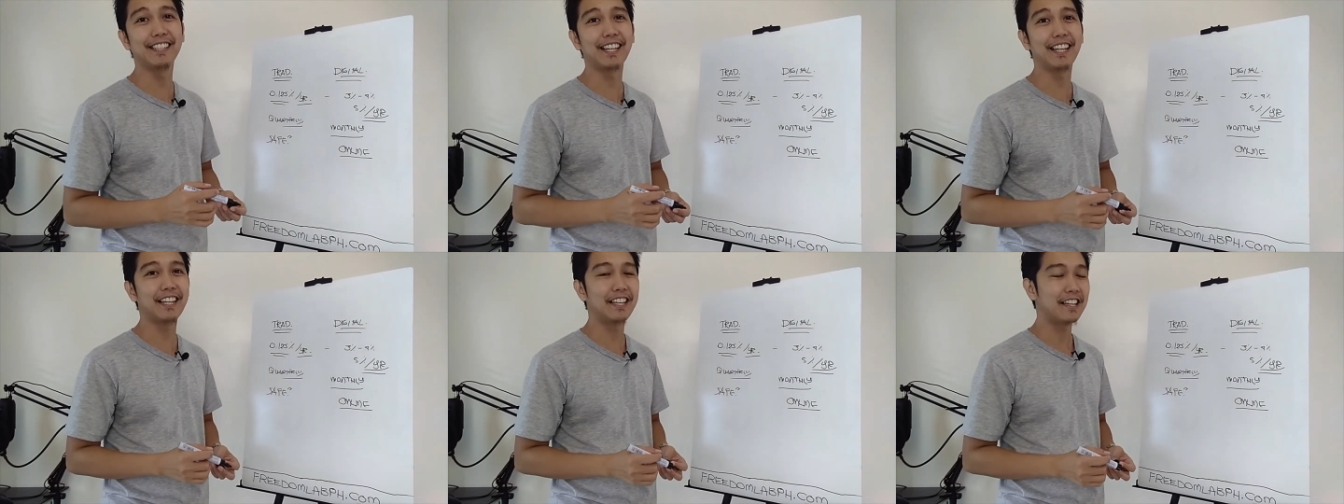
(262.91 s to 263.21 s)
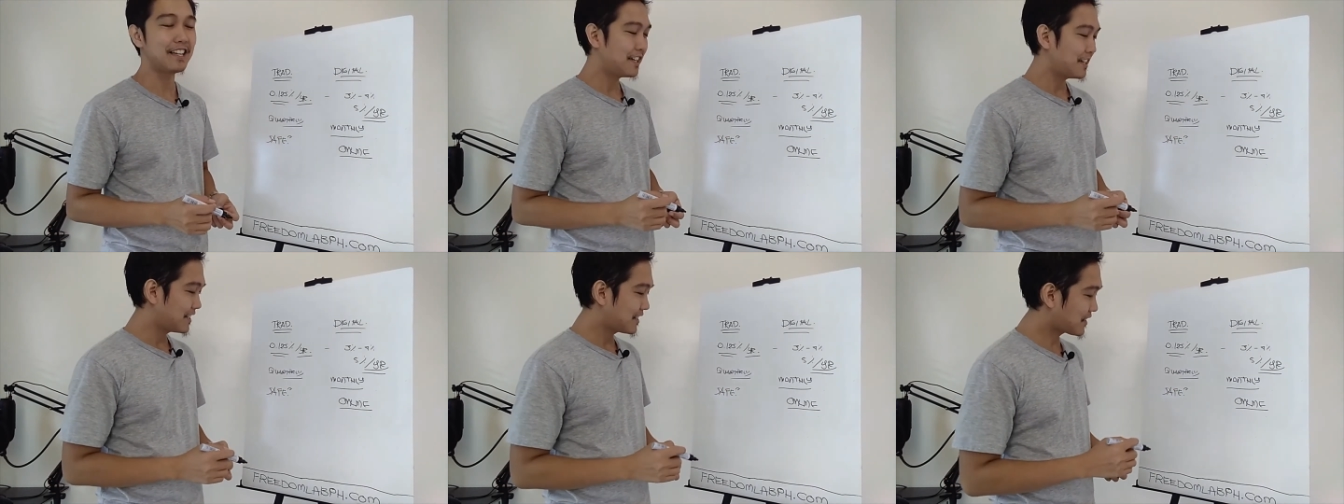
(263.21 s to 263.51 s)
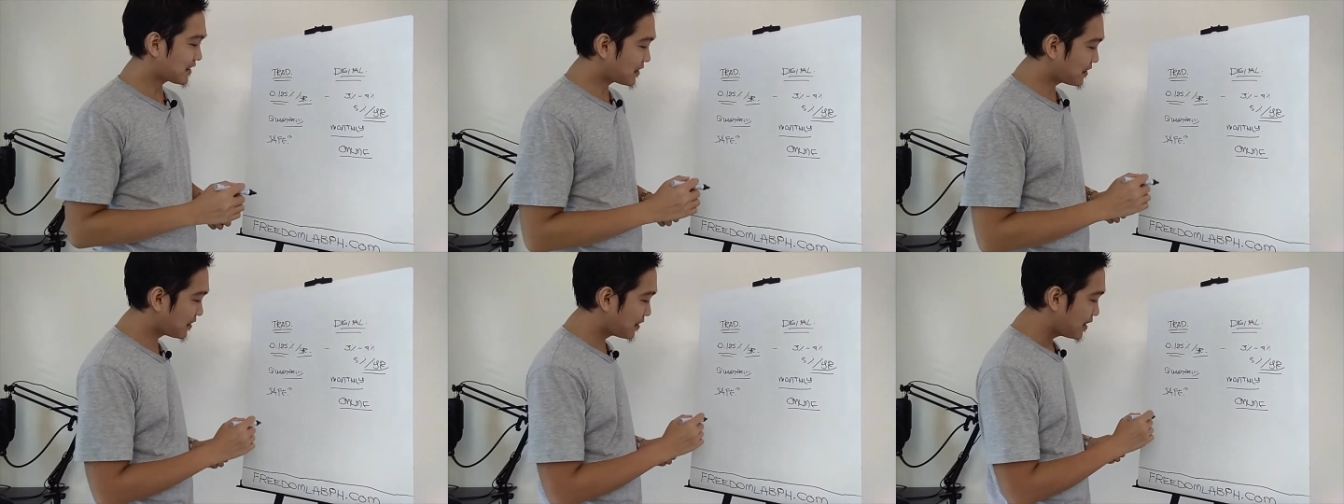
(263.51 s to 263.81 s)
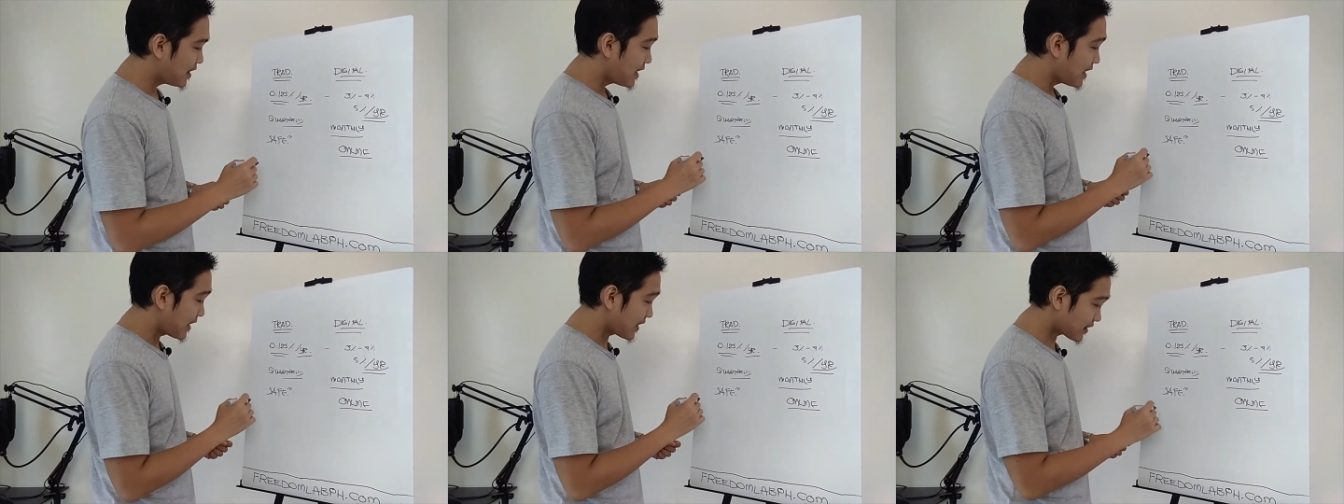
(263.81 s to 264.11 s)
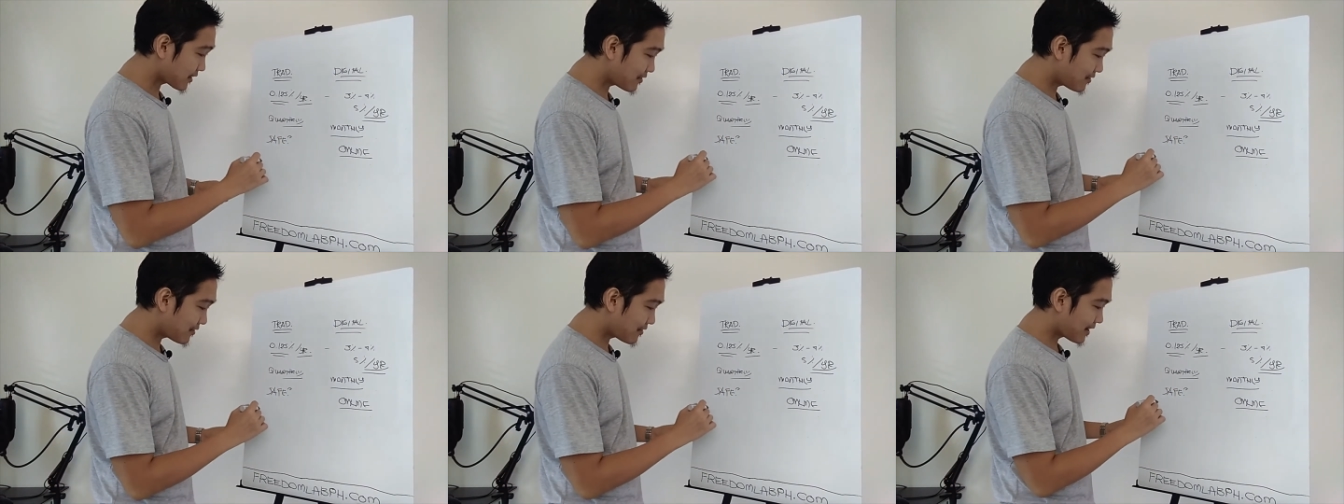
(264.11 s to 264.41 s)
Okay, so
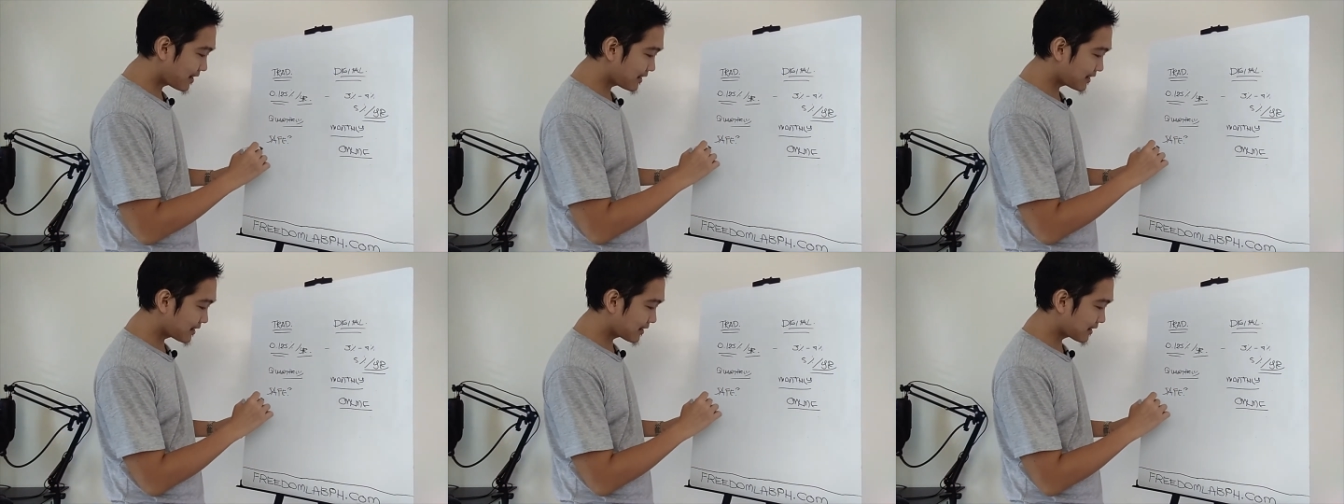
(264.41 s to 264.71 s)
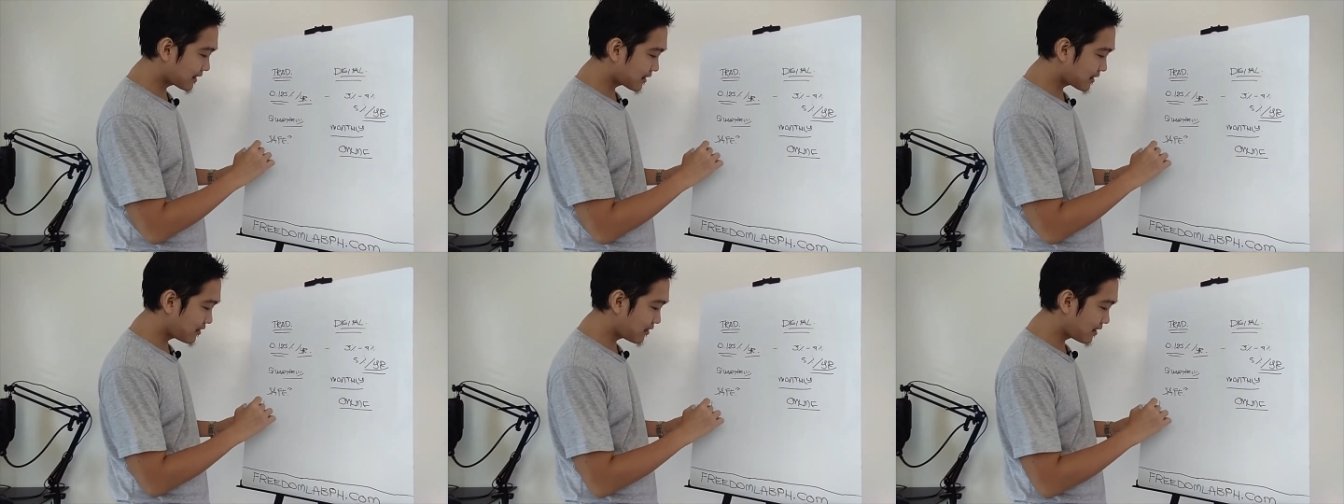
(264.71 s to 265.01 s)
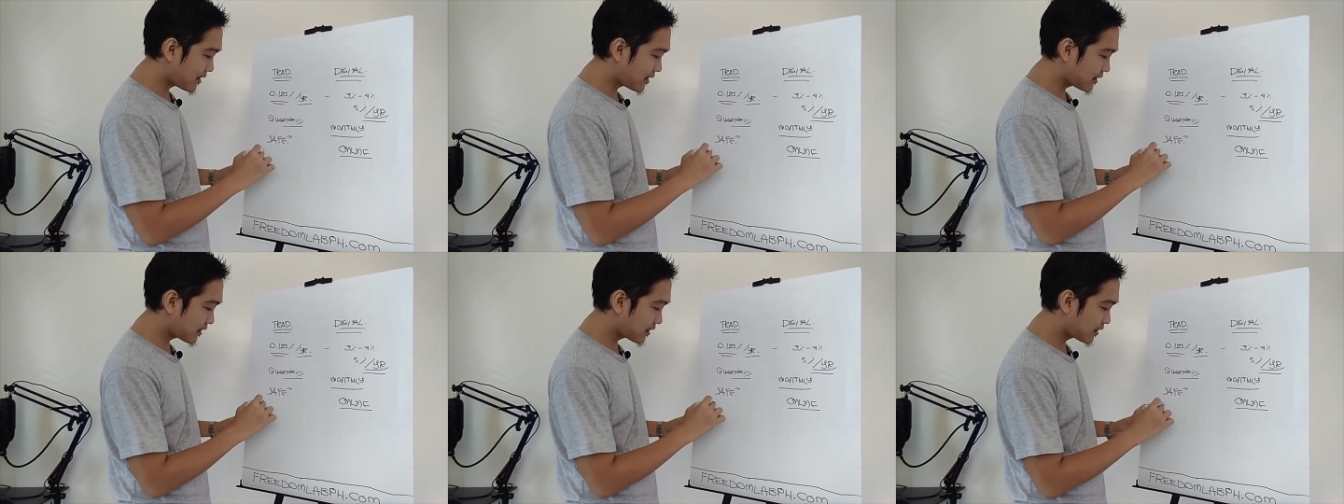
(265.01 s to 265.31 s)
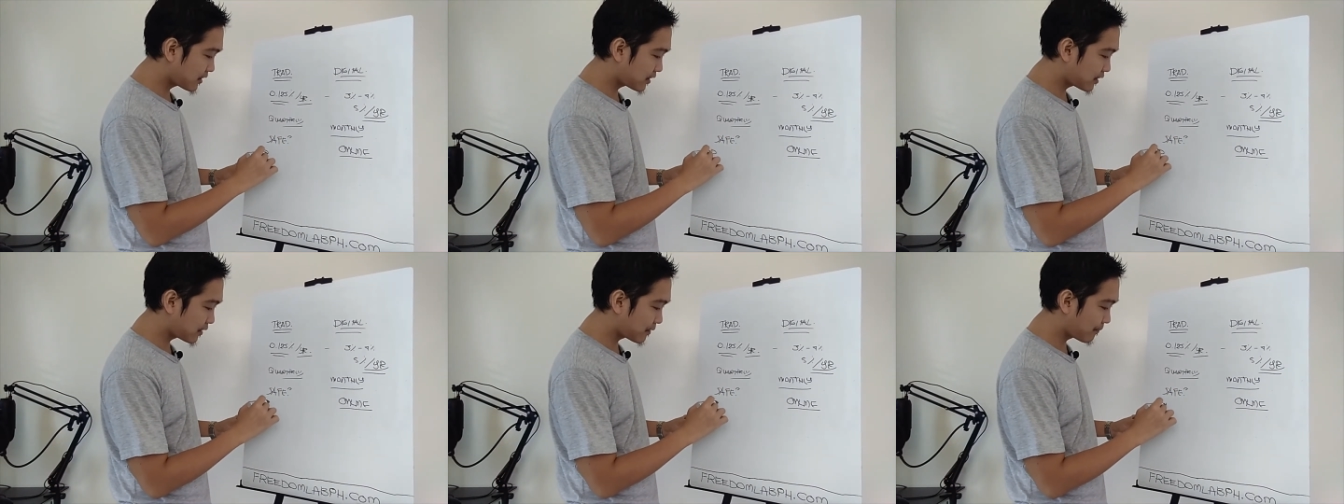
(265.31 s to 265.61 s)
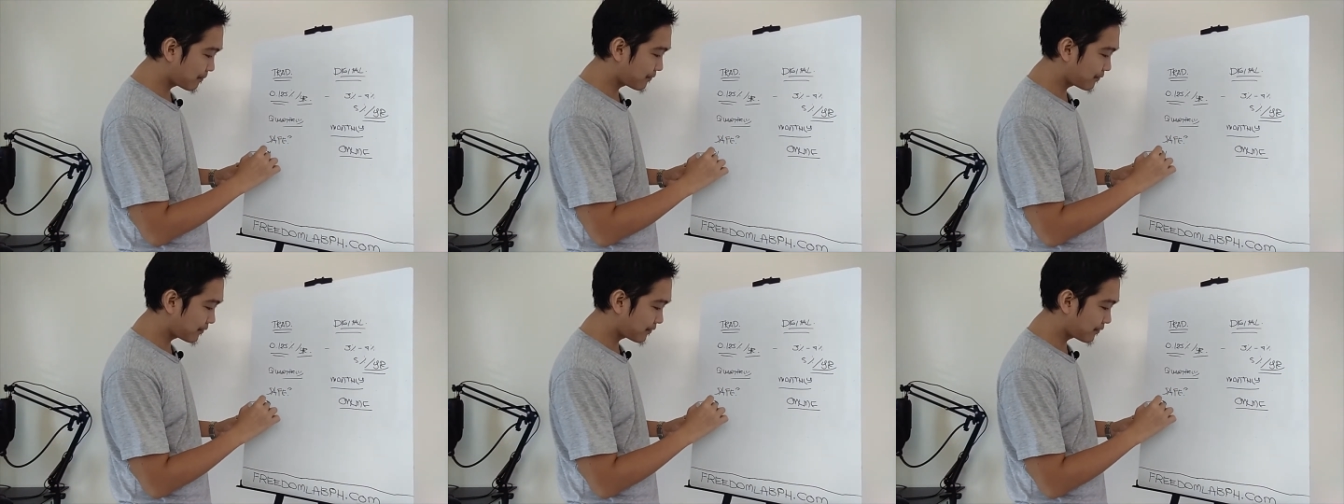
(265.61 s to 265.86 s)
as long as, as long as